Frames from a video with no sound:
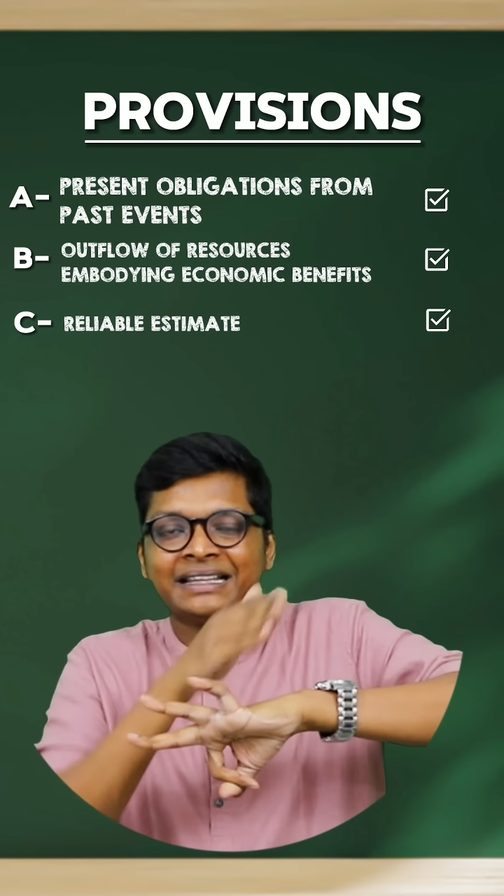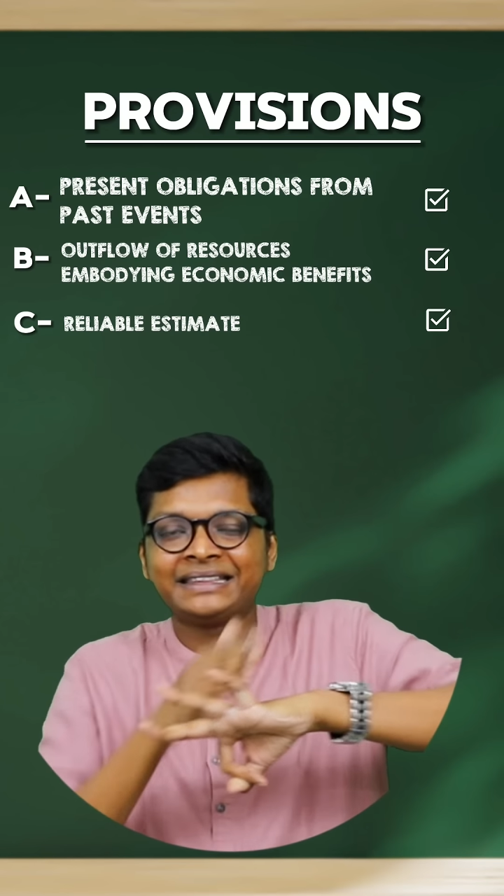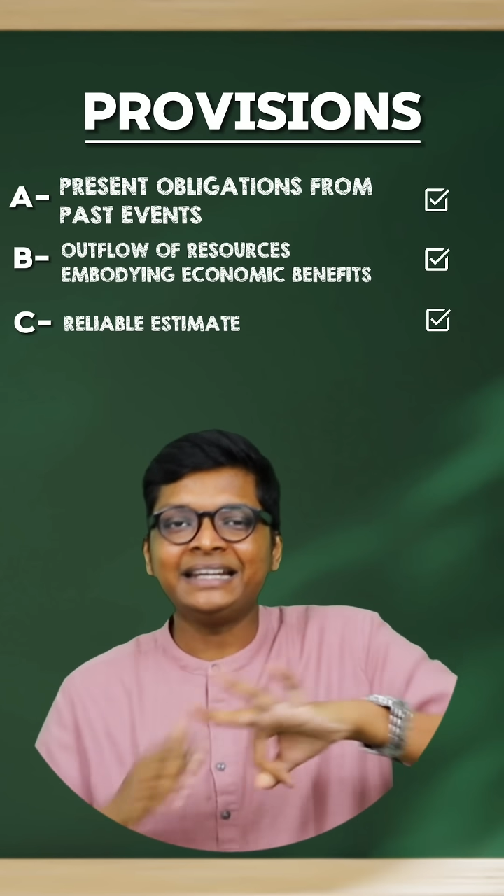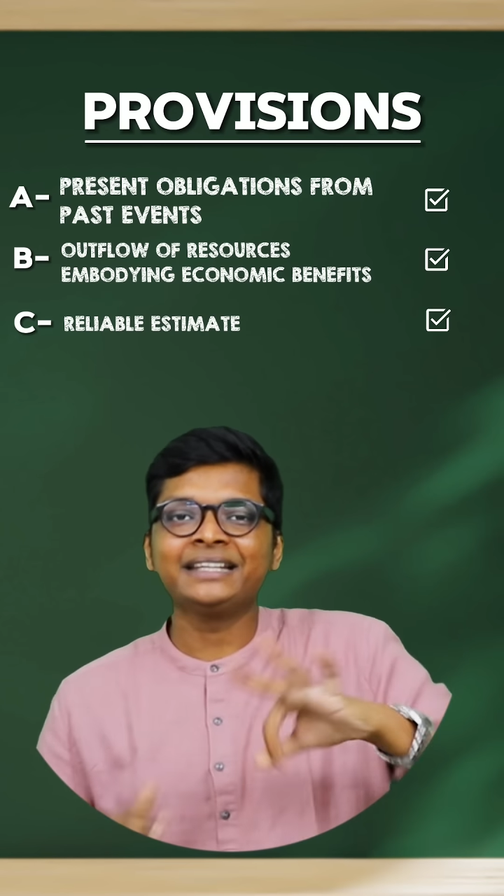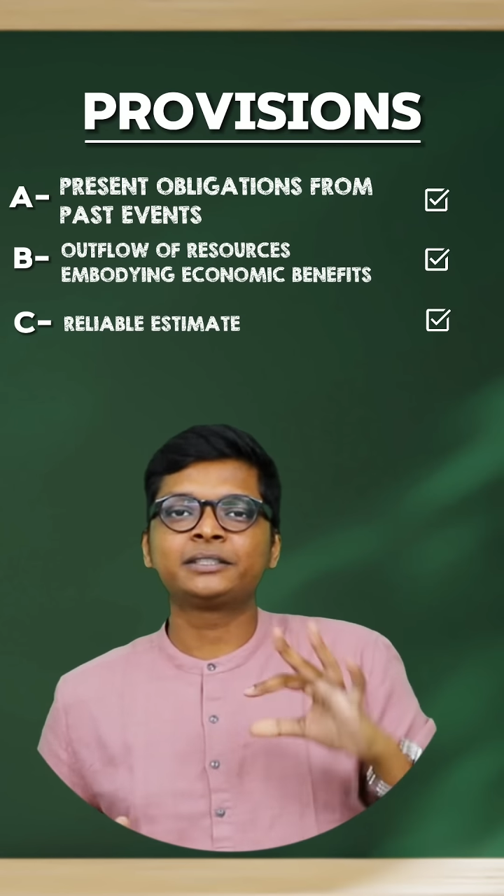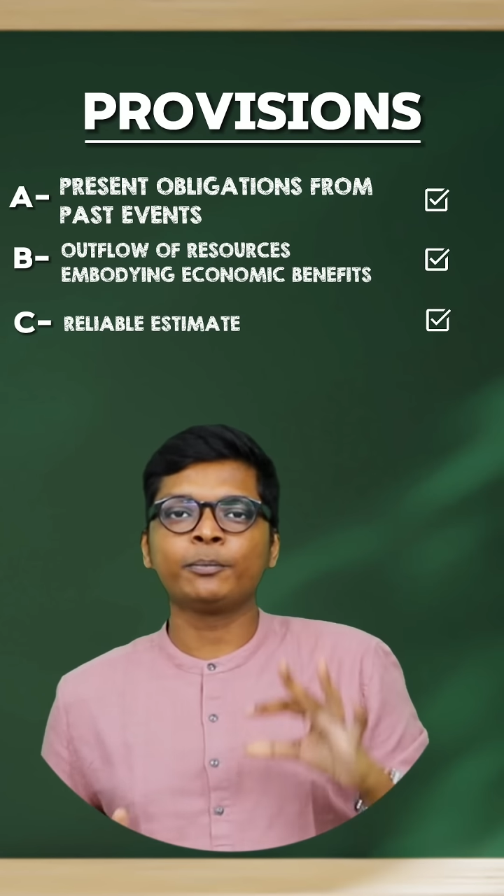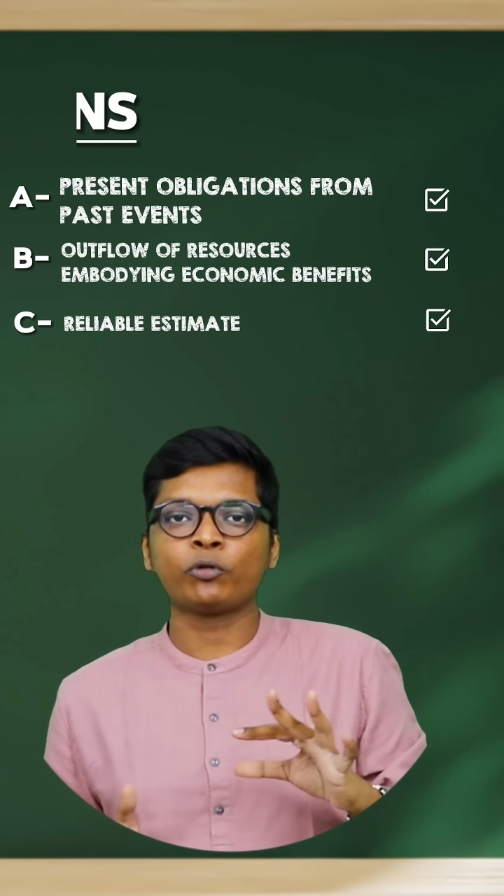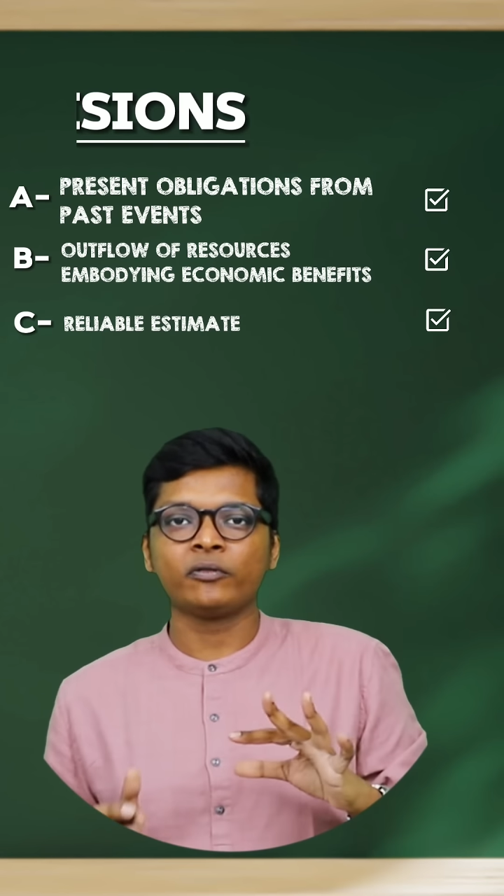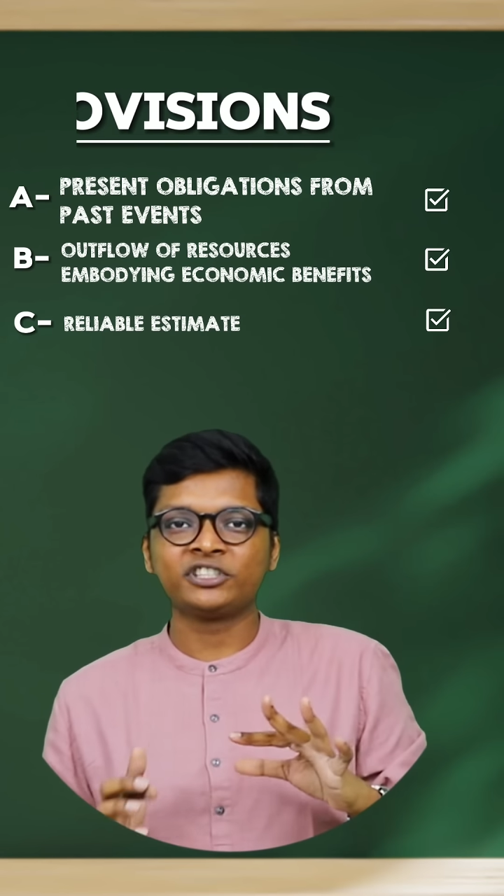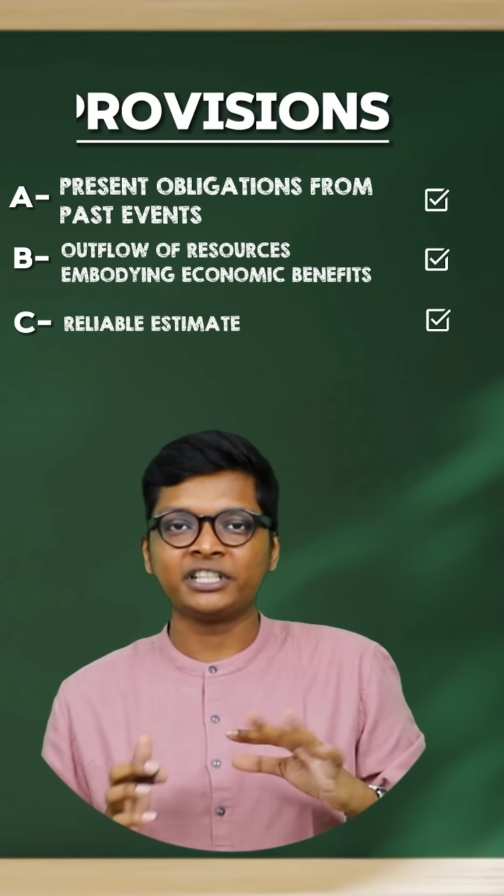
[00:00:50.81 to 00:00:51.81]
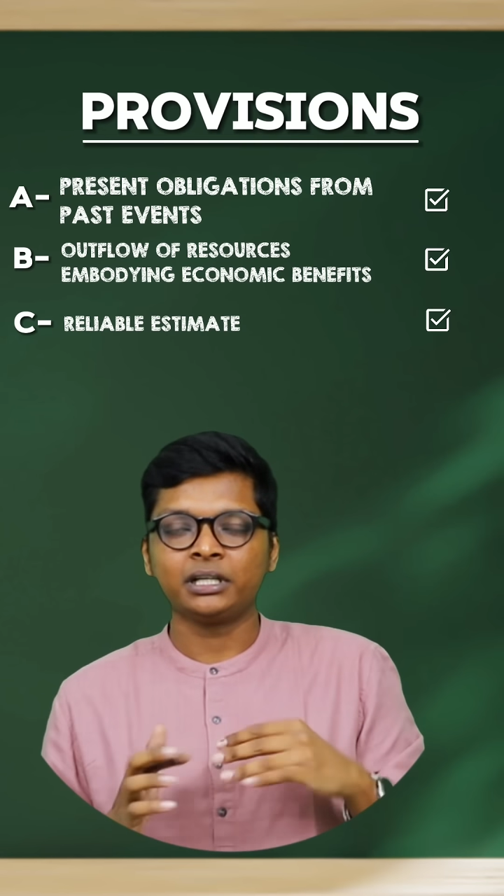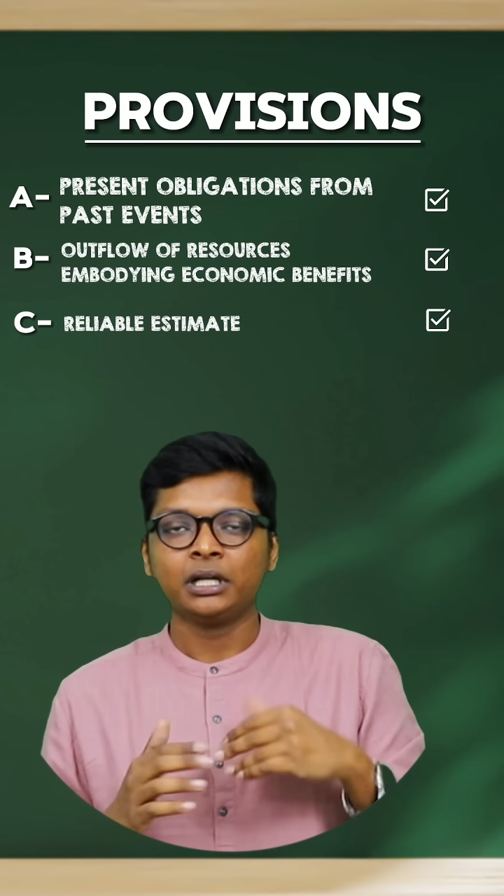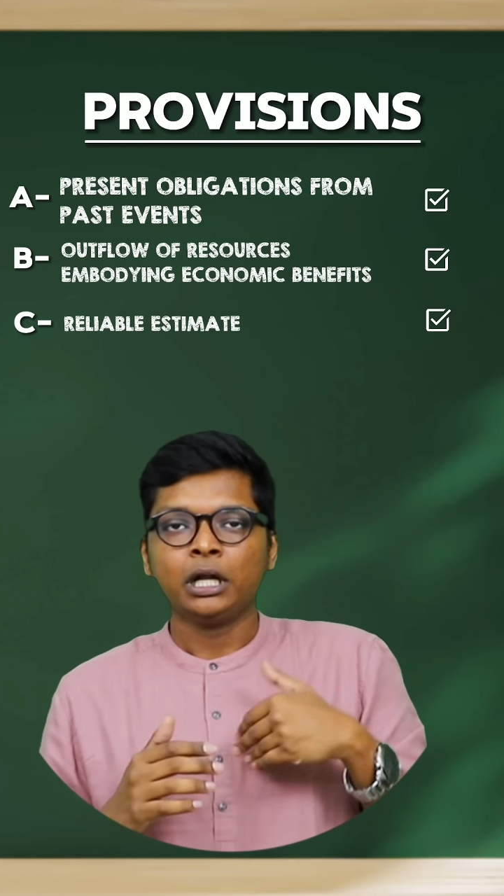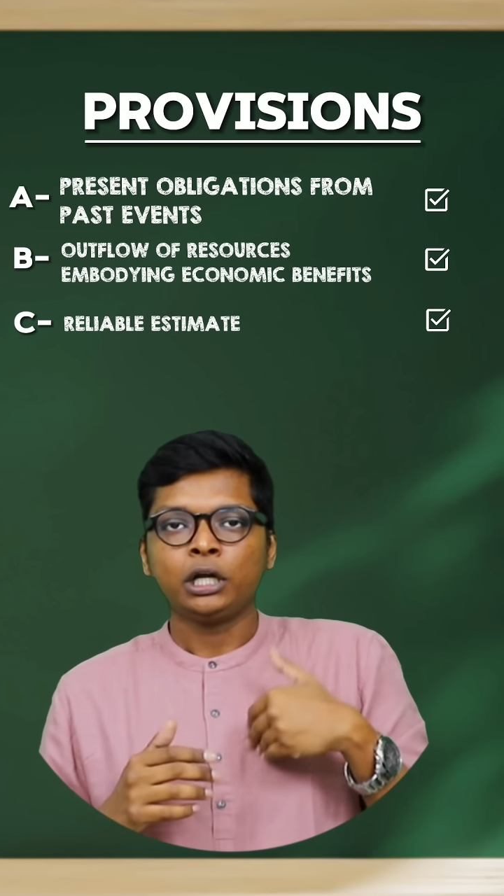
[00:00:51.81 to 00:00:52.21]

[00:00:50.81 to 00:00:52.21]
then it's a provision.